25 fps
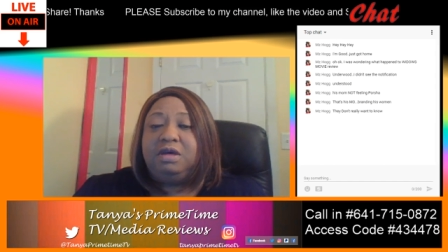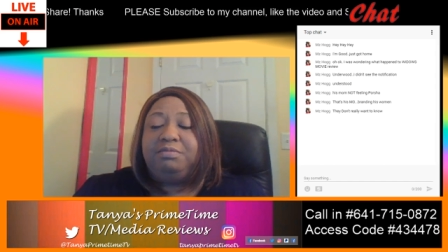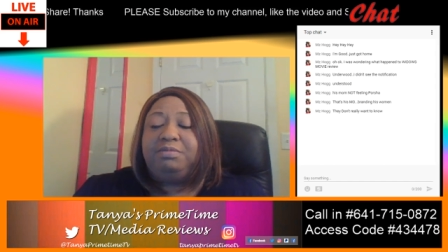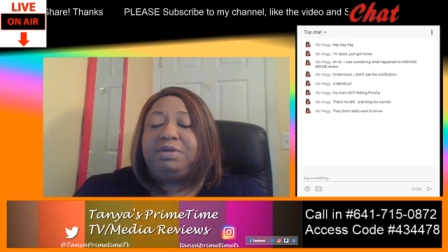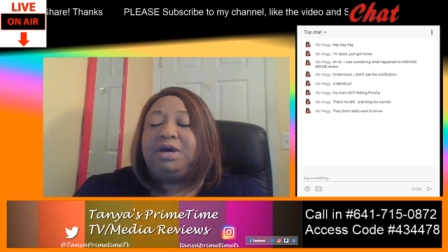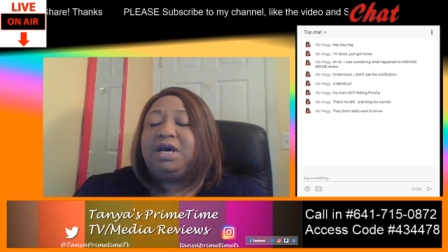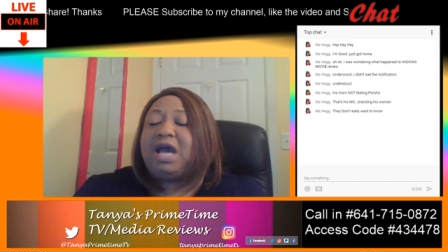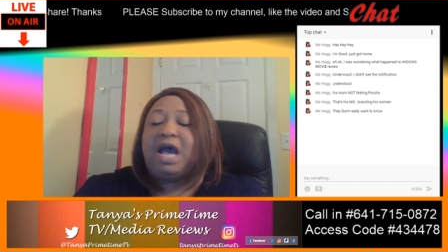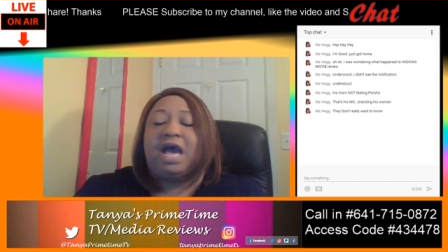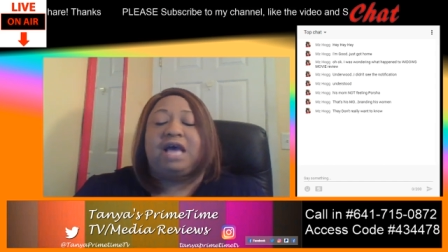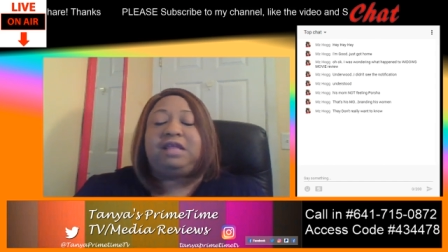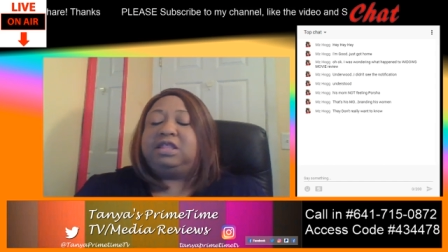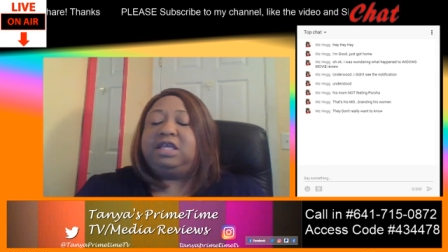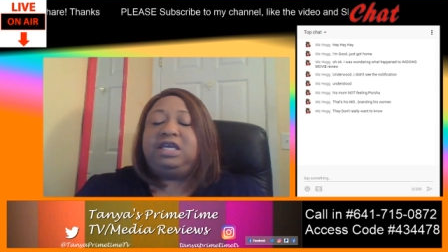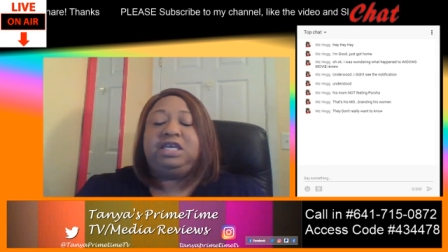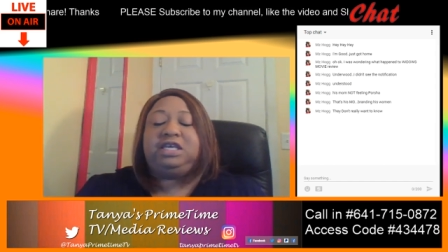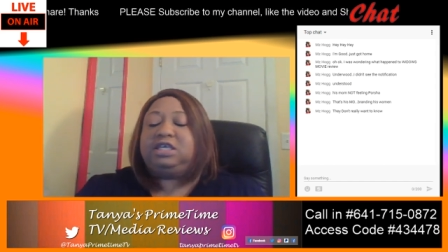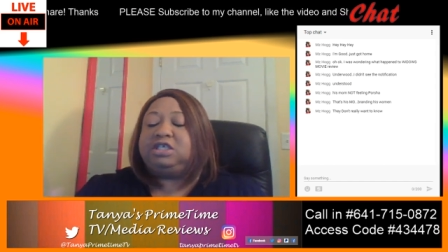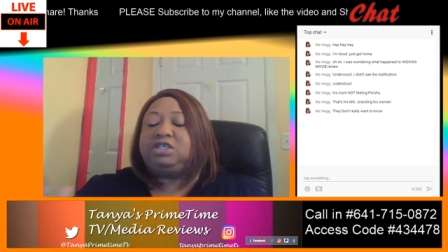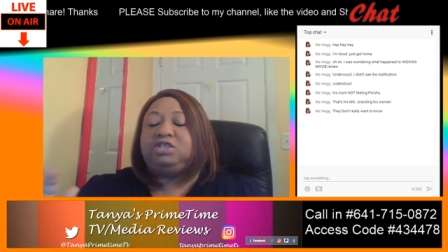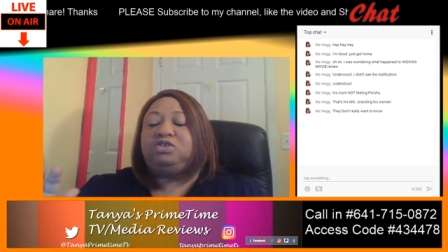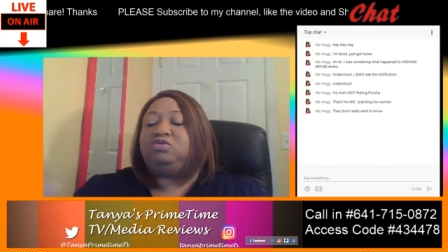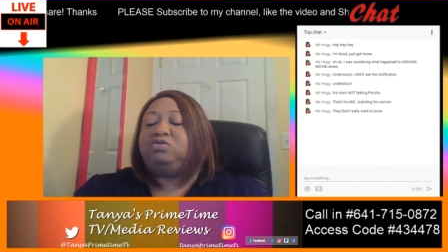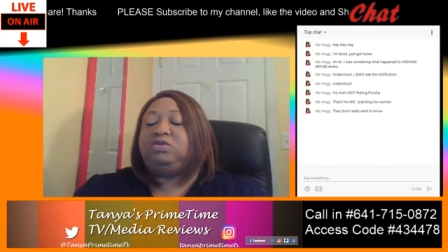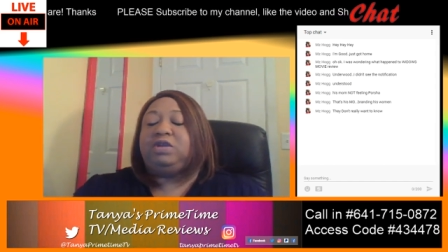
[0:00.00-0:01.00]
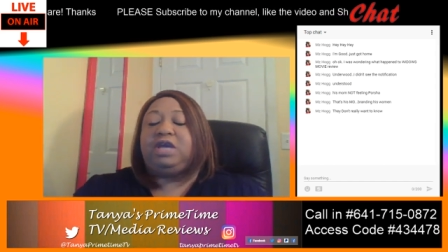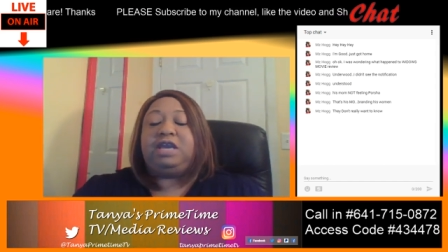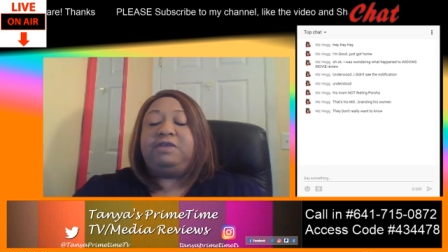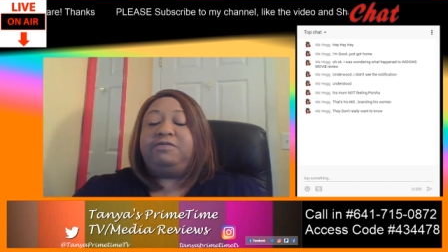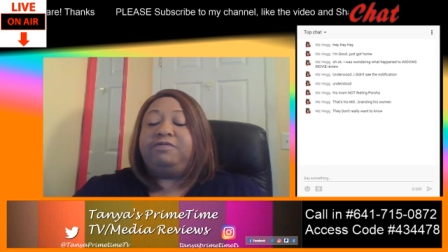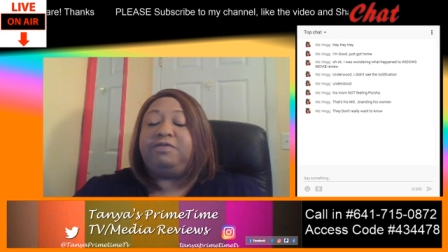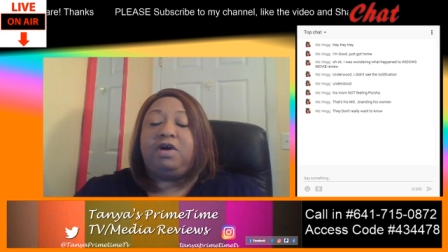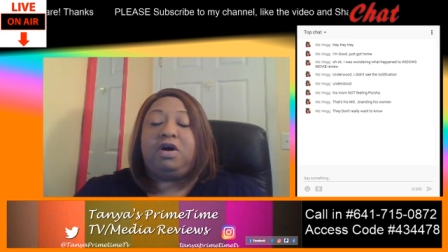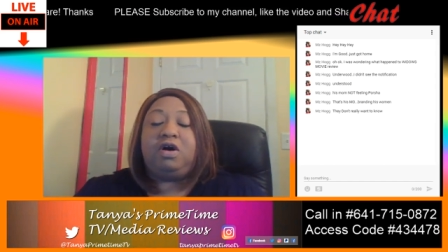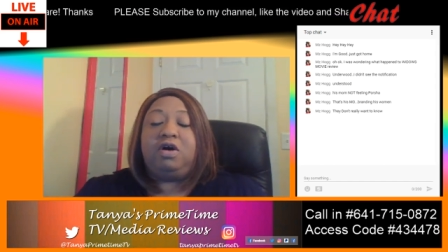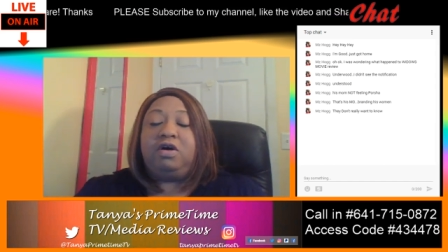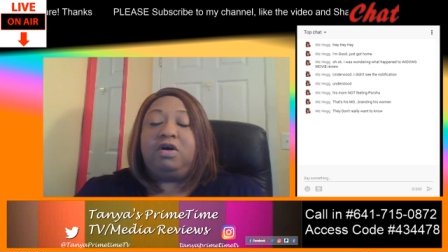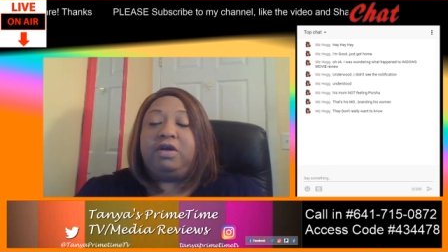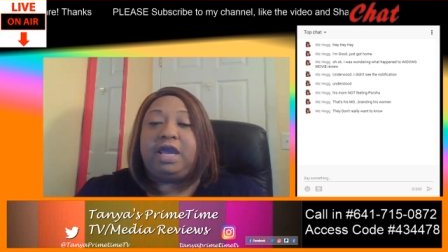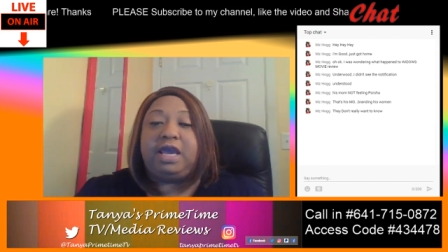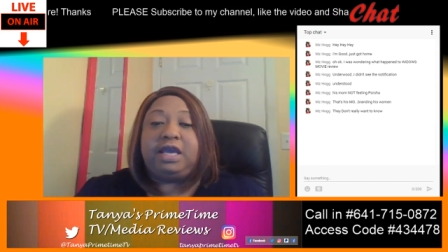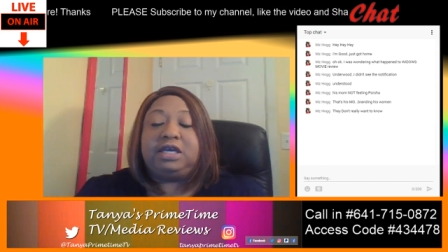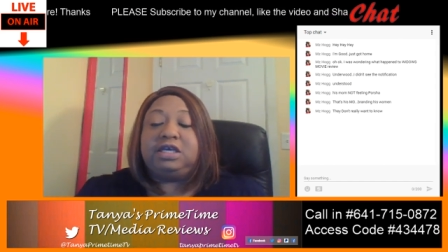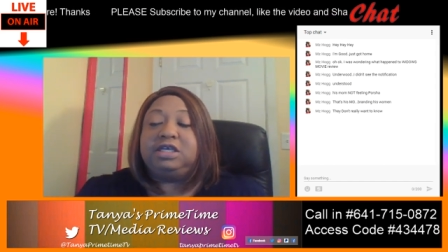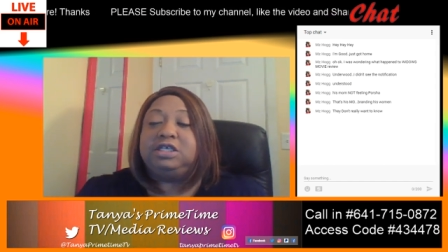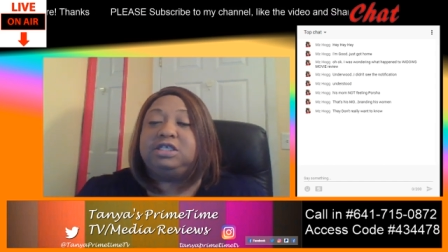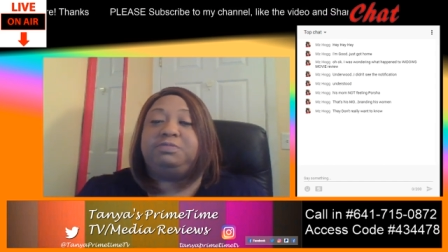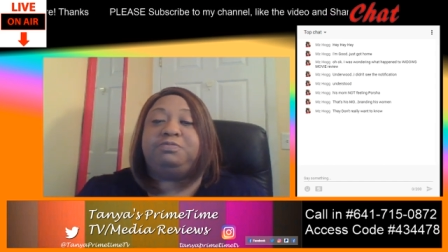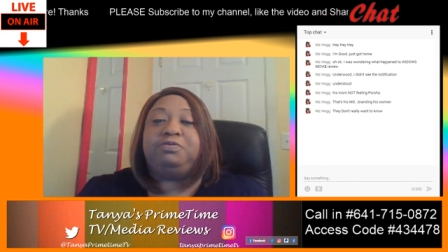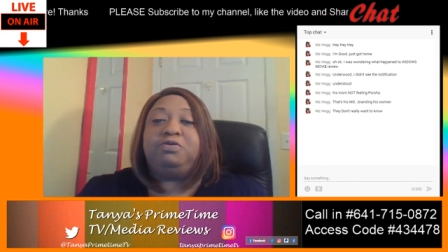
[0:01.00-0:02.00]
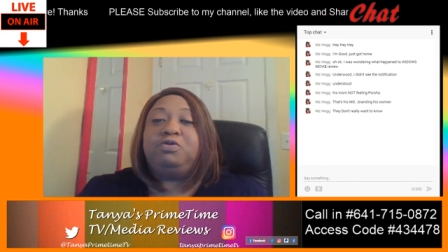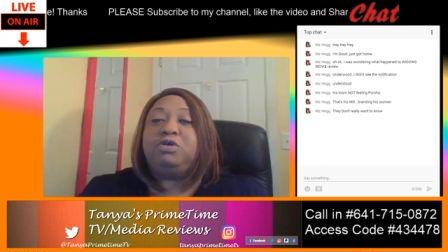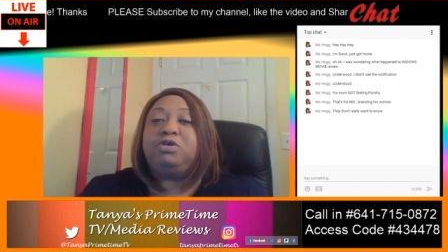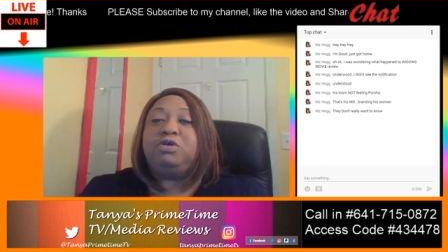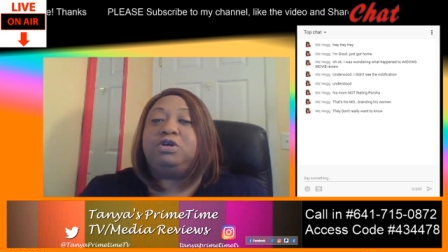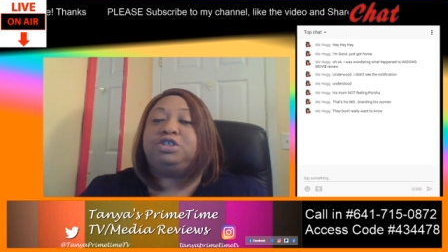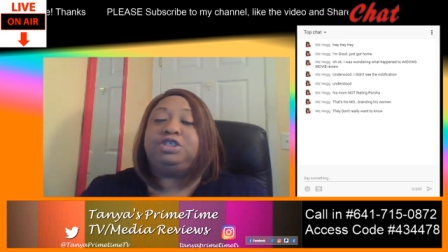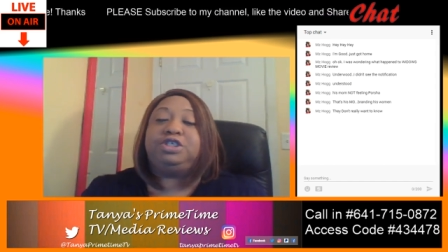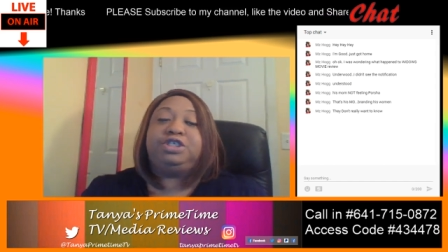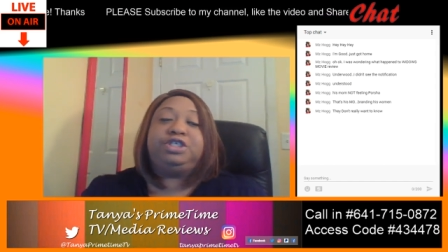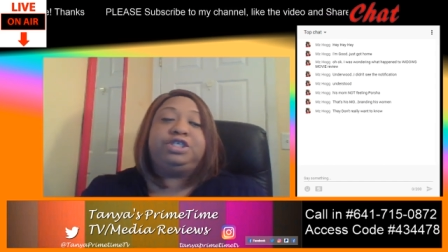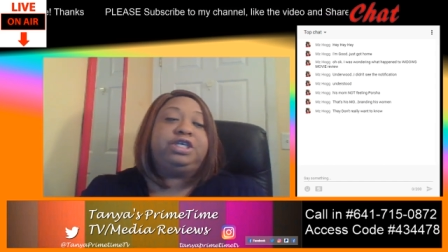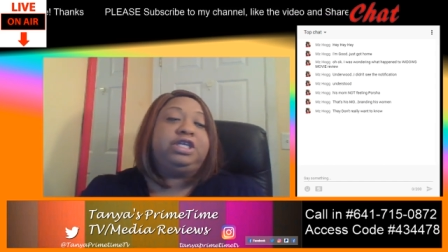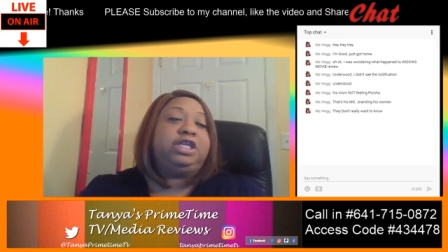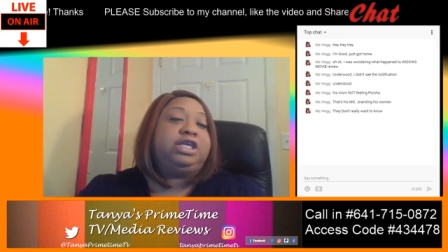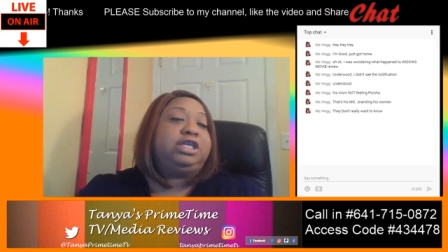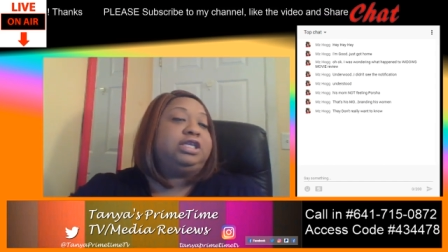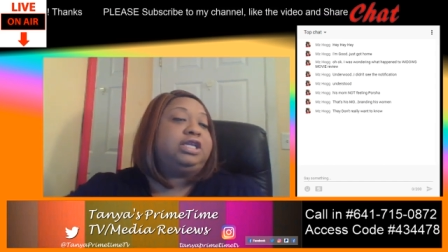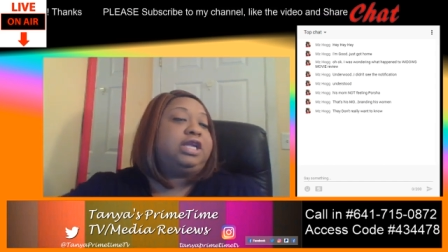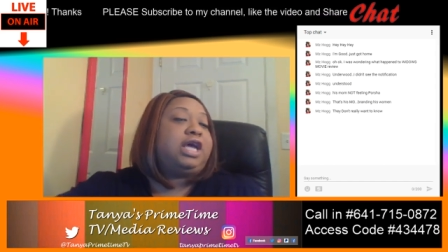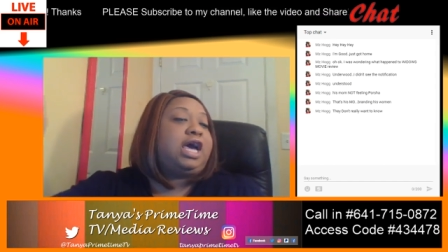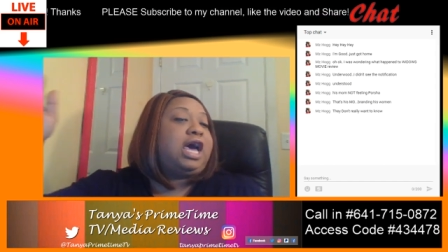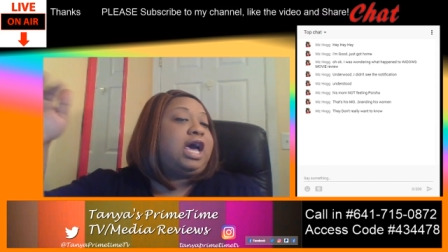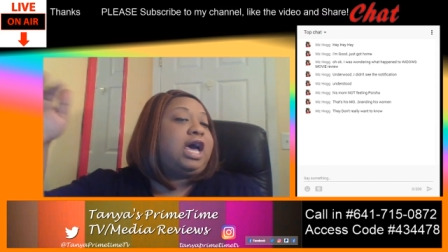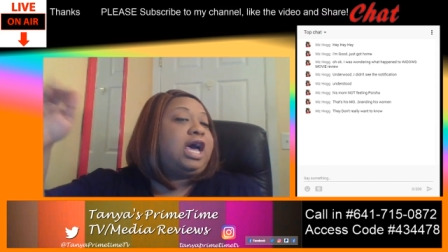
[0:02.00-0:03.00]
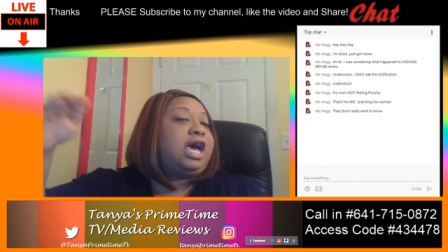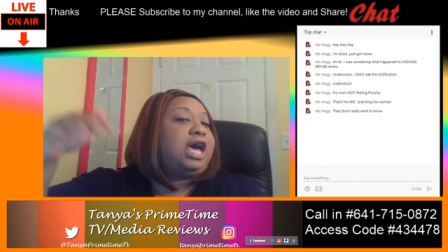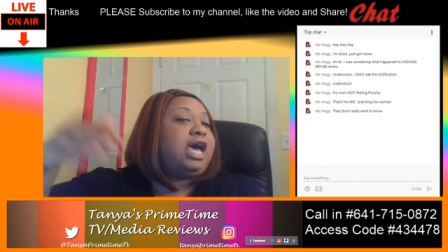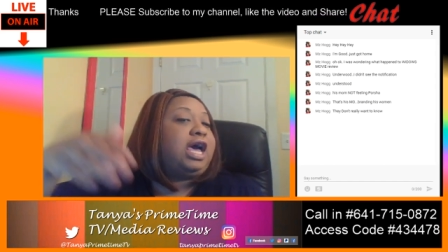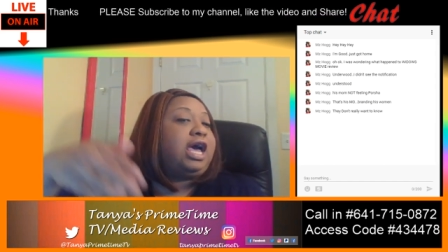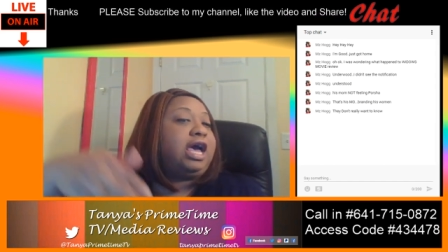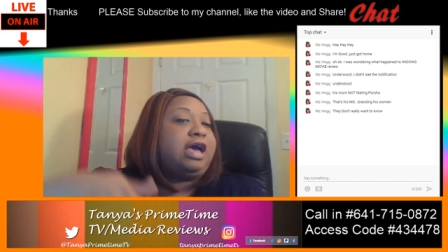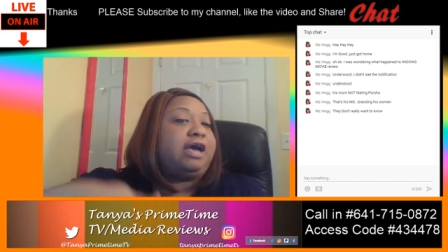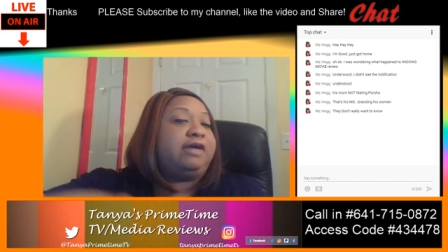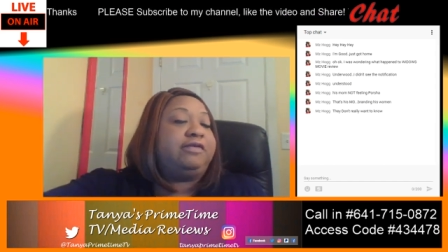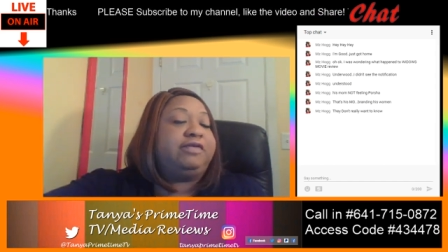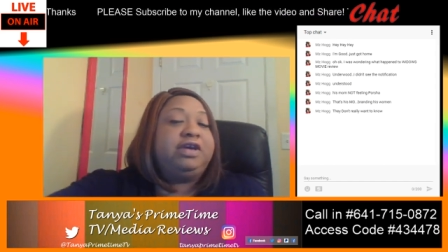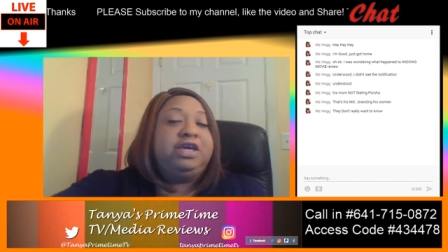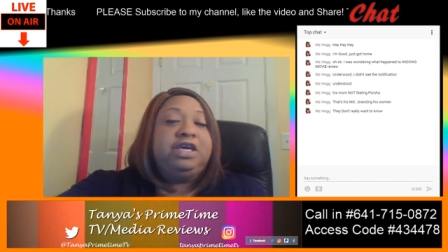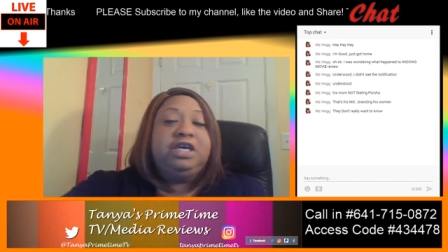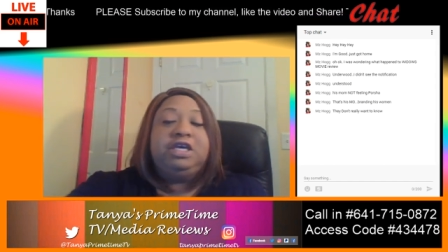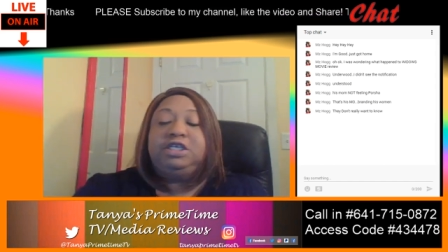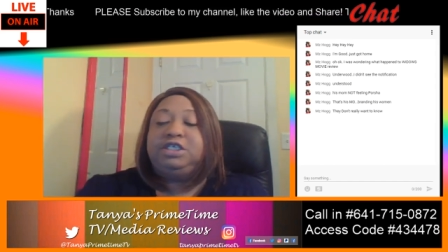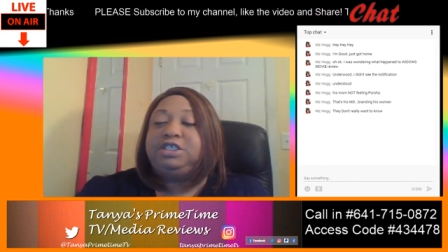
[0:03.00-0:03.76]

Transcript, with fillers: but I think it's too late for all that because Portia, she didn't die.